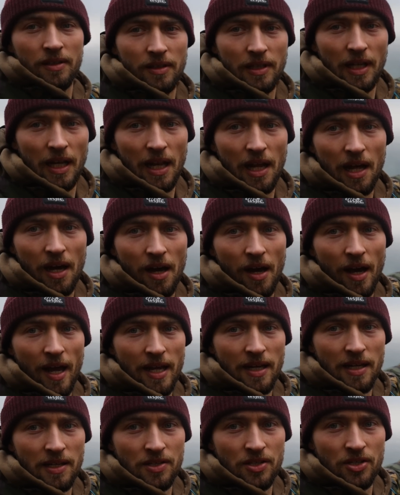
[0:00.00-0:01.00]
The
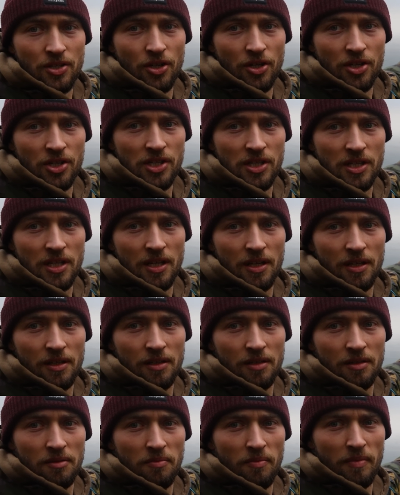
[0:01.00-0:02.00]
line is just
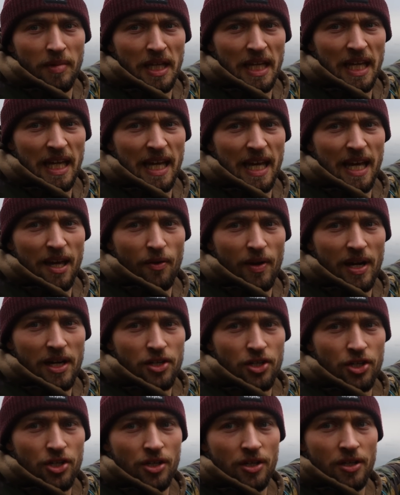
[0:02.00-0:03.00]

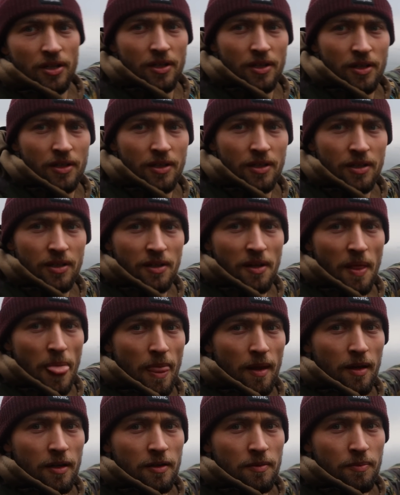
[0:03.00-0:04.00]
here-ish,
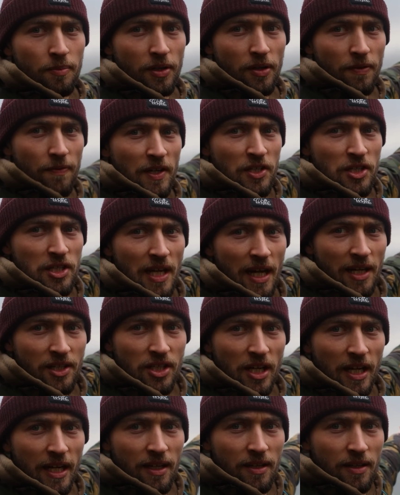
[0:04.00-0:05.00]
but the fish is
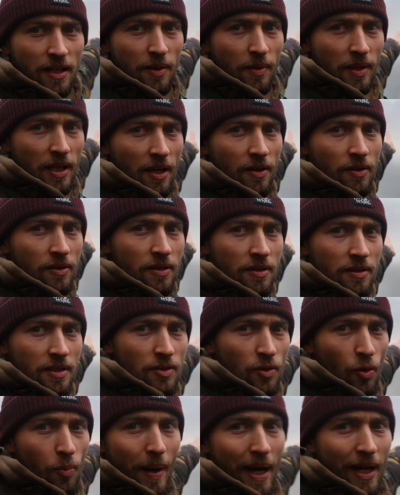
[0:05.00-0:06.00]
actually, there we go,
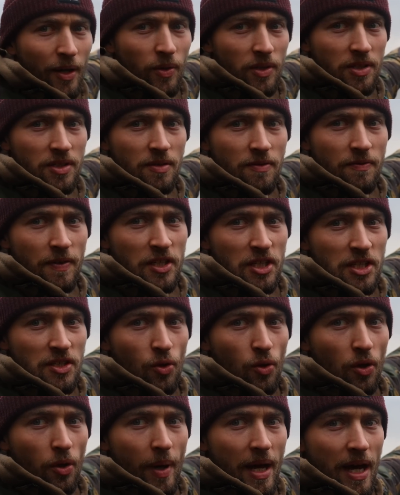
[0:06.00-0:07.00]
all backwards. Fish is
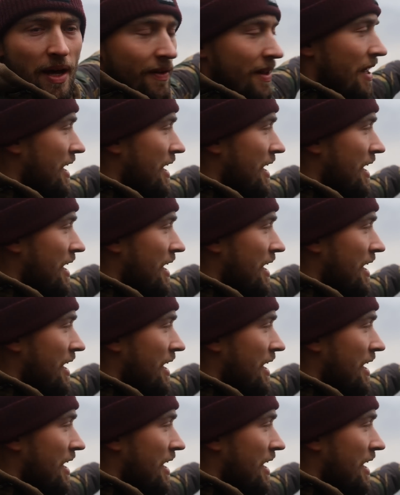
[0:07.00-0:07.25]
all the way out